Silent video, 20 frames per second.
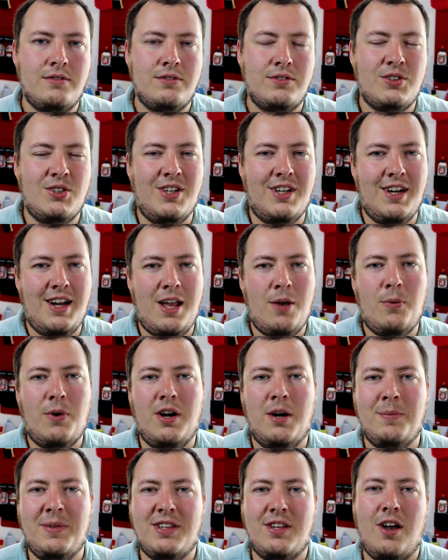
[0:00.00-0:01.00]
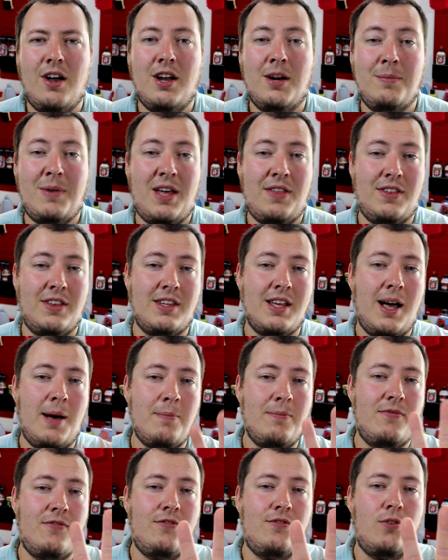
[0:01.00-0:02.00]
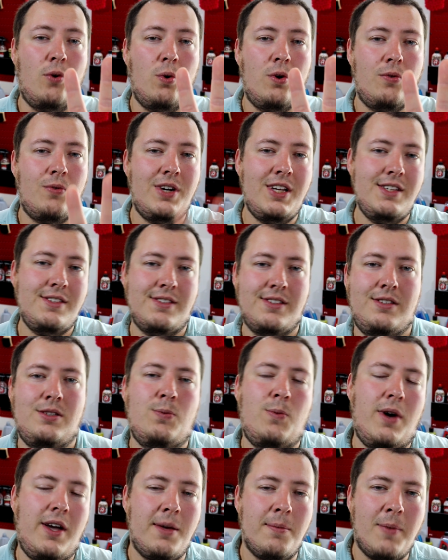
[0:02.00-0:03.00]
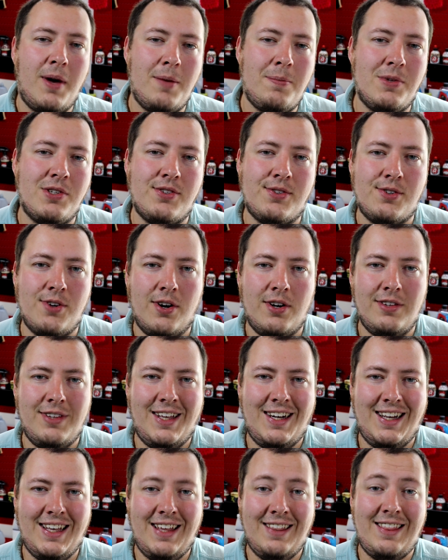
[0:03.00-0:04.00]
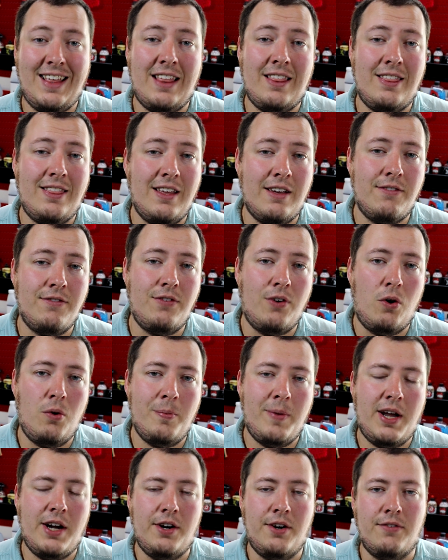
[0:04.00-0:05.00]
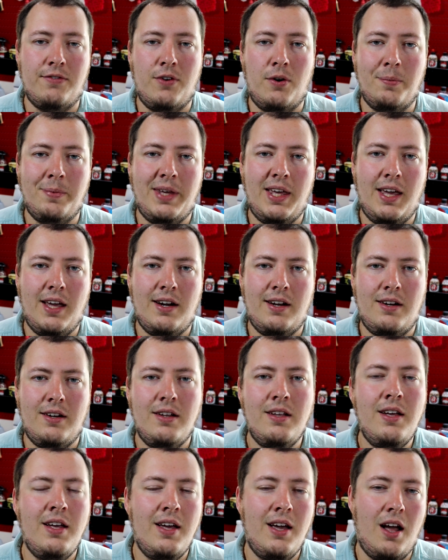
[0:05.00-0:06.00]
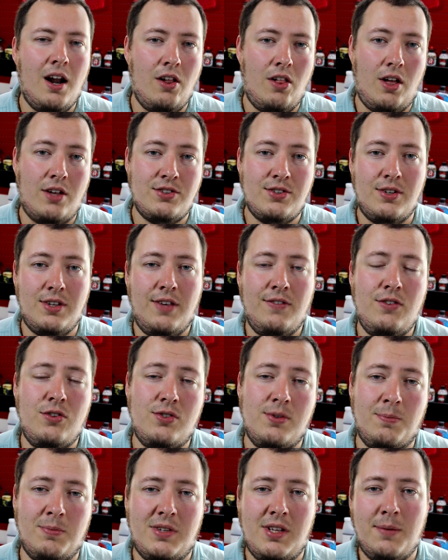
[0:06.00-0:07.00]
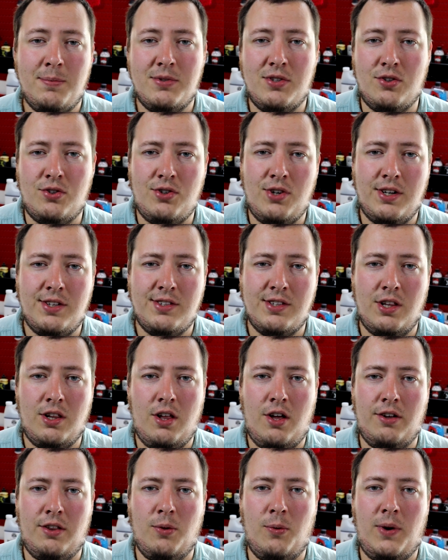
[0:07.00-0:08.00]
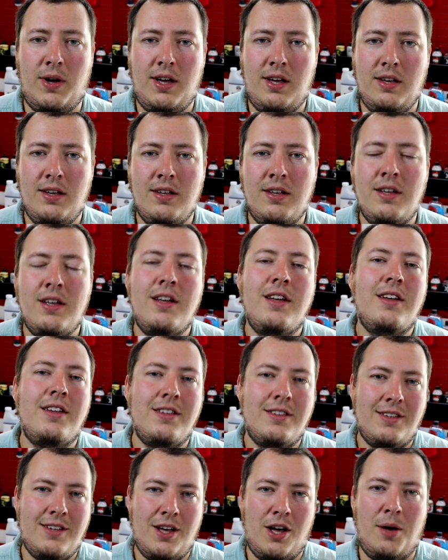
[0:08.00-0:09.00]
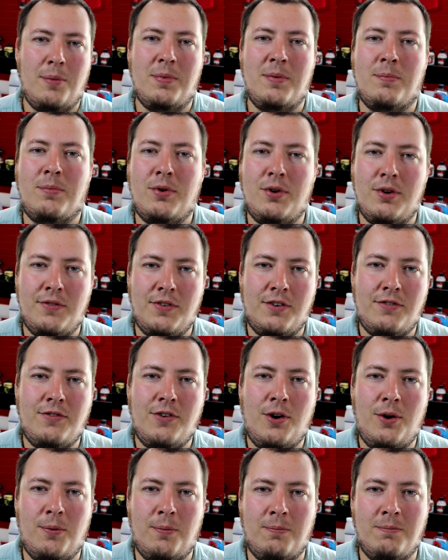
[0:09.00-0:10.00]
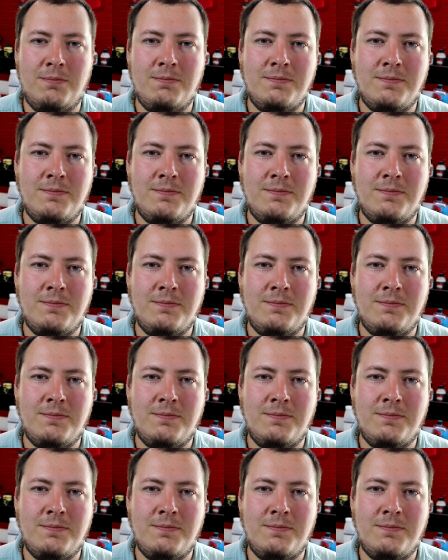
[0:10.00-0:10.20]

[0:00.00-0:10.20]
So today we're going to be talking about the top 4 reasons why you might be struggling to get that thick foam out of your foam cannon, and I'll also give you some tips and tricks along the way to help improve your foam.